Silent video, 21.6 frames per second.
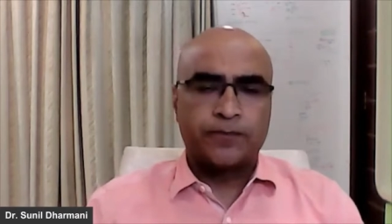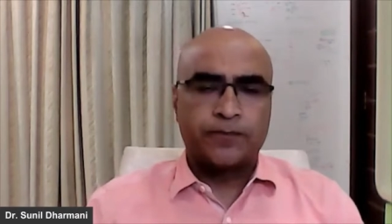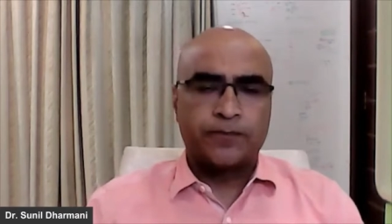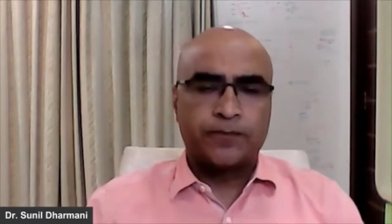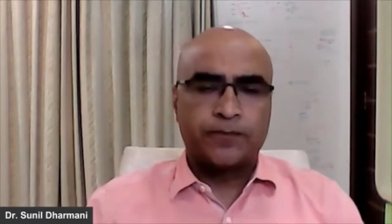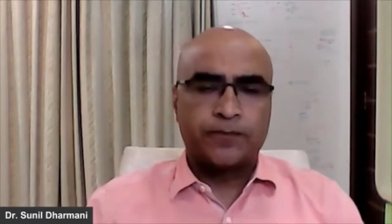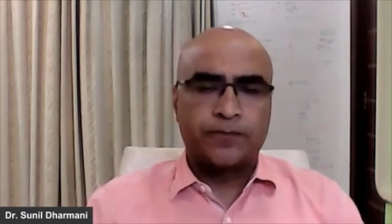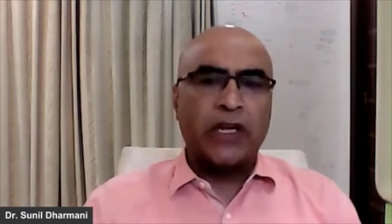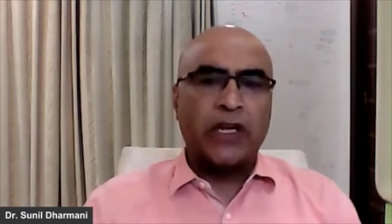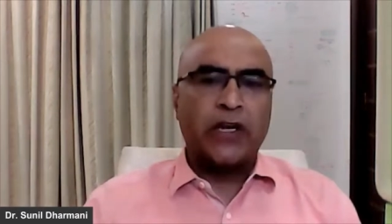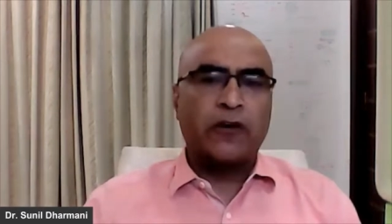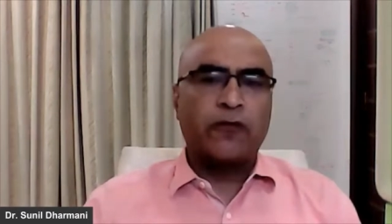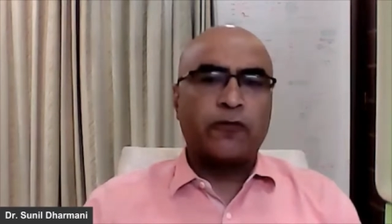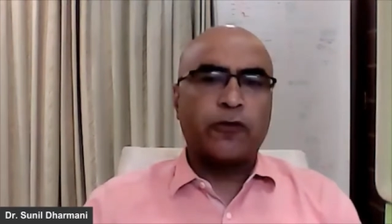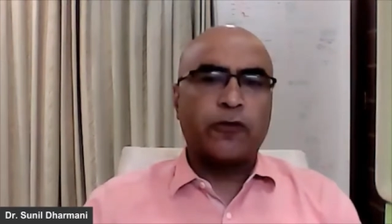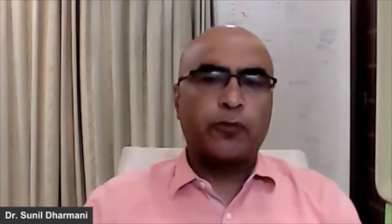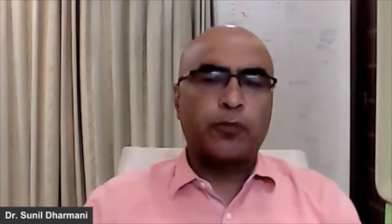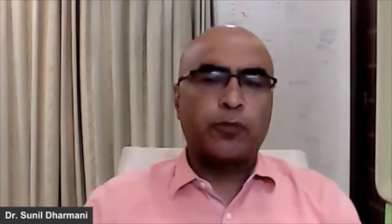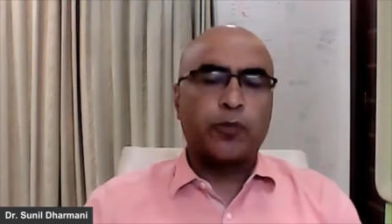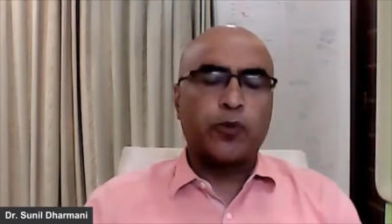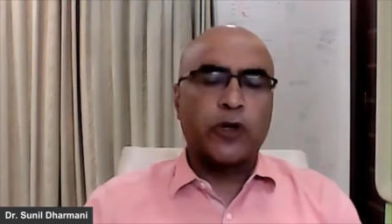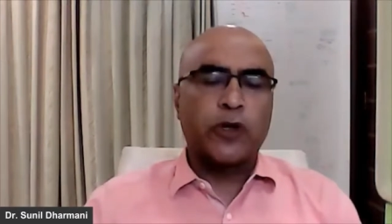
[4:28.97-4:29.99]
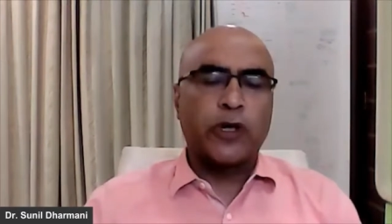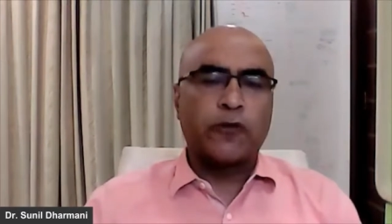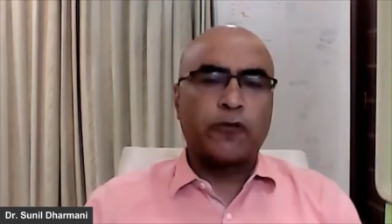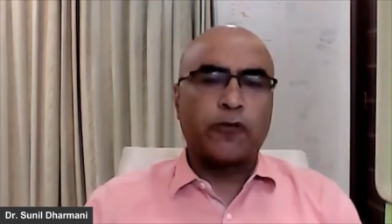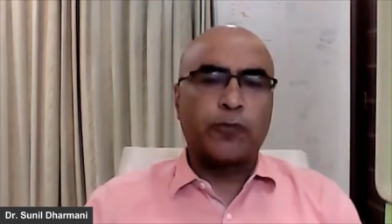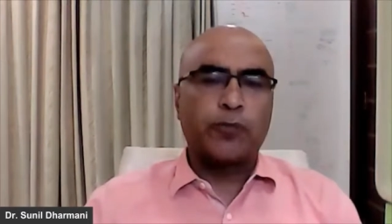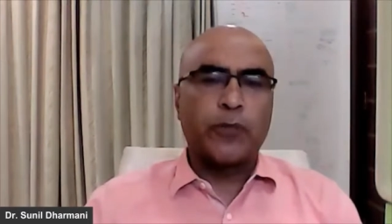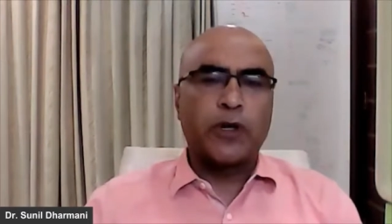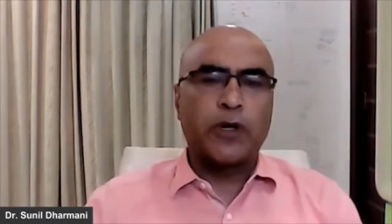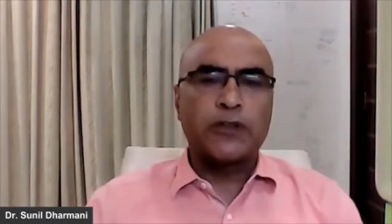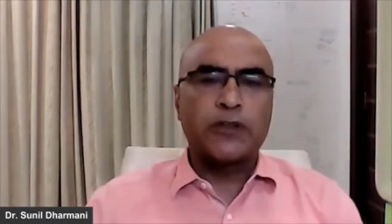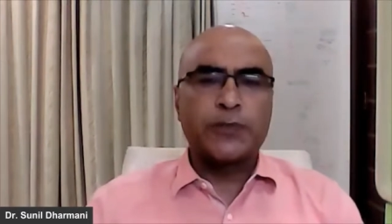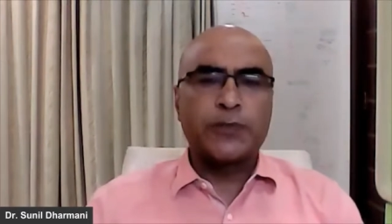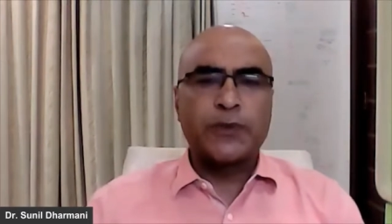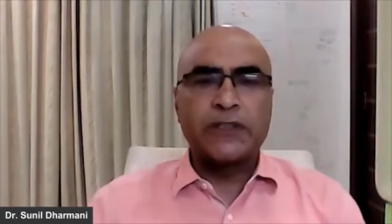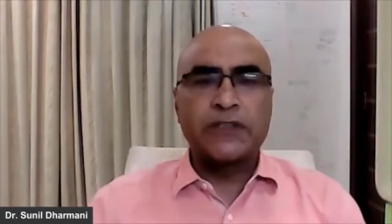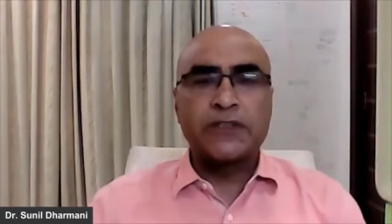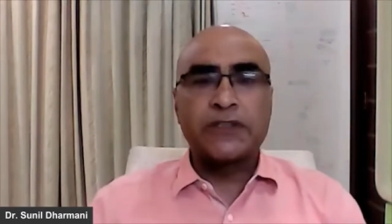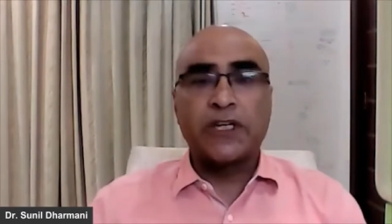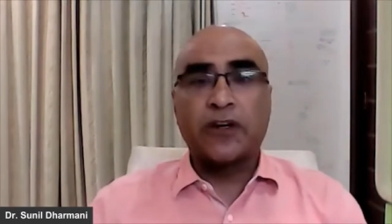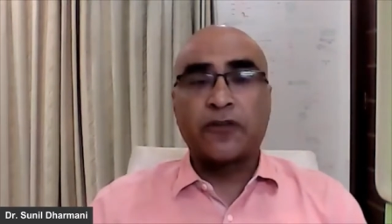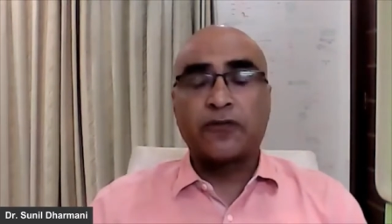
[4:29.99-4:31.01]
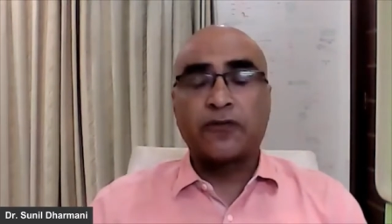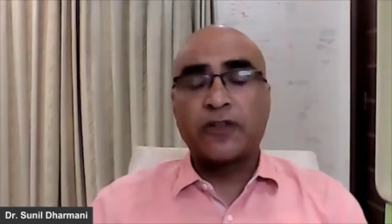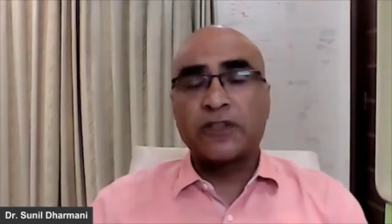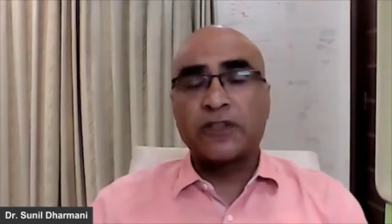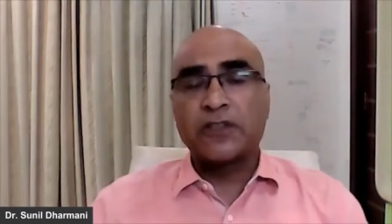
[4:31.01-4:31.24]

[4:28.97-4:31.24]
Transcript: Cleaning of equipment means surface